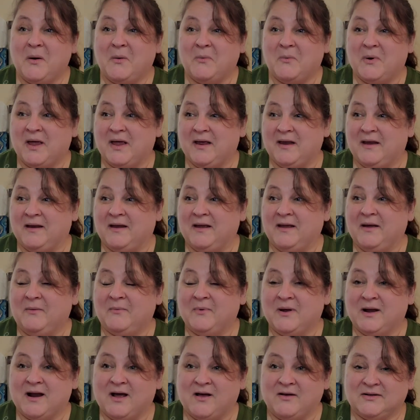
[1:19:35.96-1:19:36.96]
when
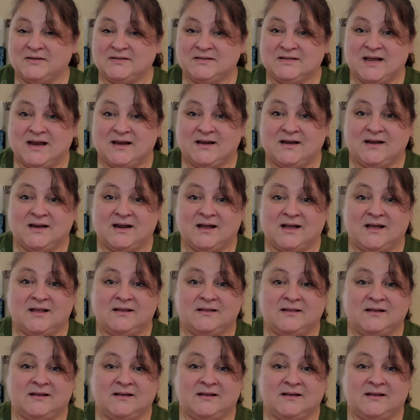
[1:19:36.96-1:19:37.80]
when all said and done.